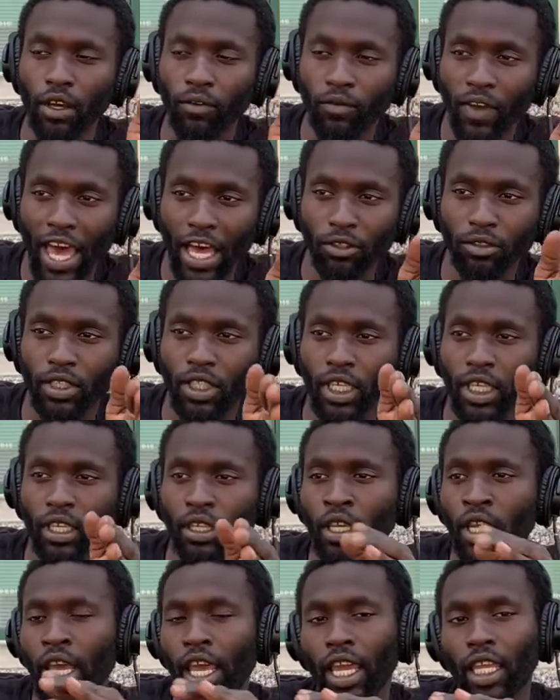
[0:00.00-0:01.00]

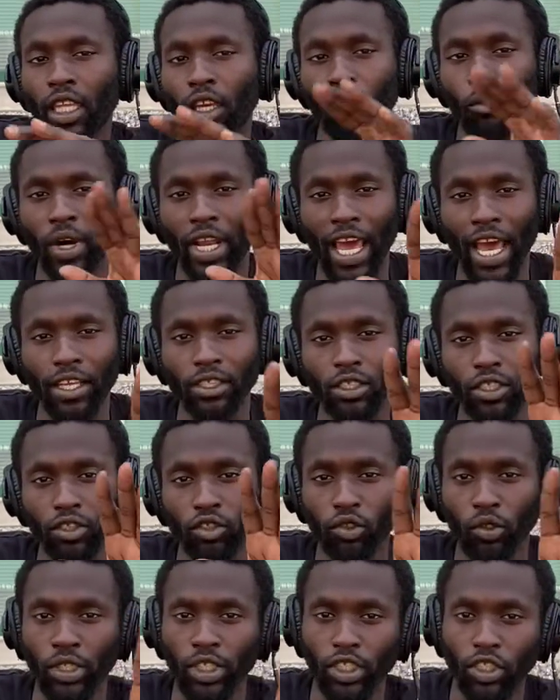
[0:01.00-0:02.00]
Faustin, and then one has a
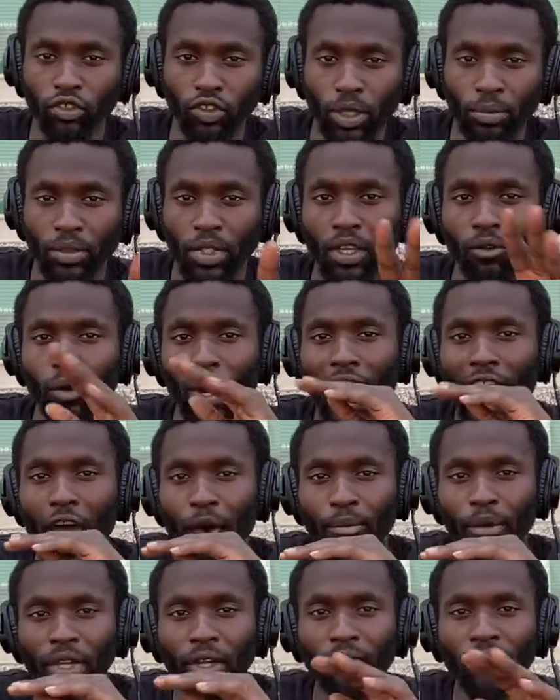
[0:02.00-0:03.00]
short description of what
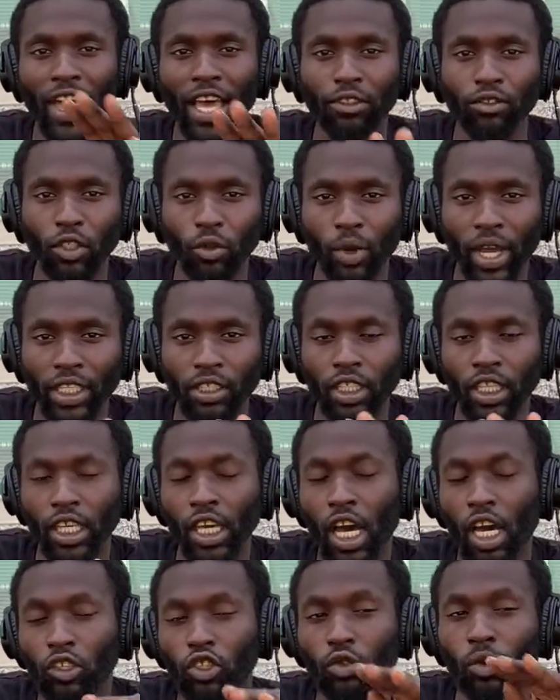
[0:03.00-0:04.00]
happened to Faustin Guetigo.